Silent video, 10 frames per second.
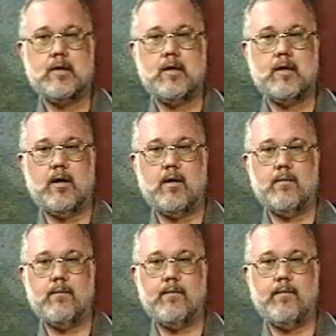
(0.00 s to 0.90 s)

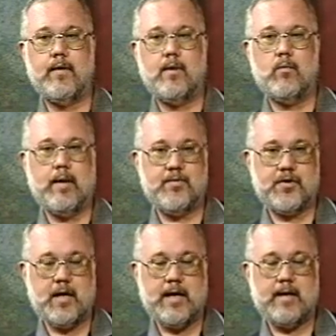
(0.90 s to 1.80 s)
The
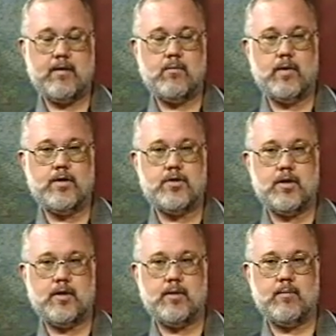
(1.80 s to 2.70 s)
website, which
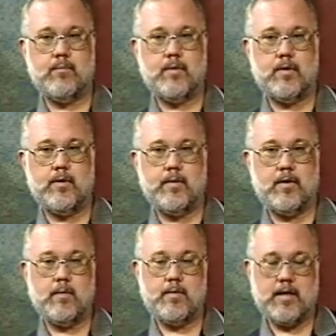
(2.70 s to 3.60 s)

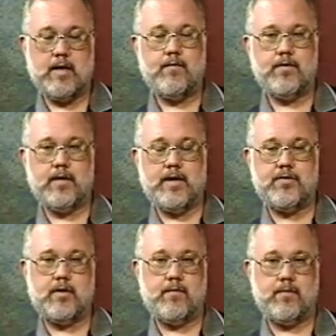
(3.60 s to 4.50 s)
WWF is
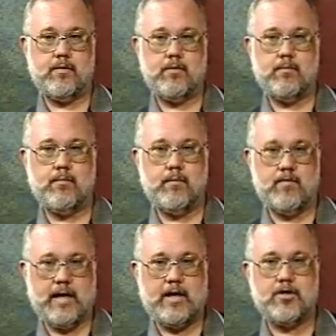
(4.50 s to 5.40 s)
nice enough to
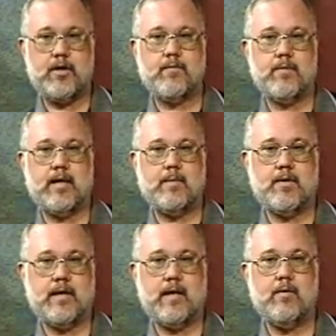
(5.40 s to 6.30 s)
flash up from time
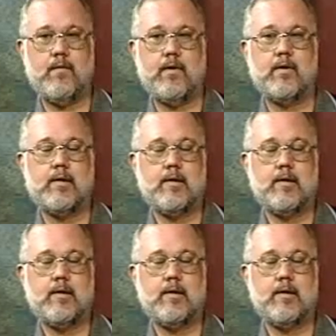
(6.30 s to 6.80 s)
to time on the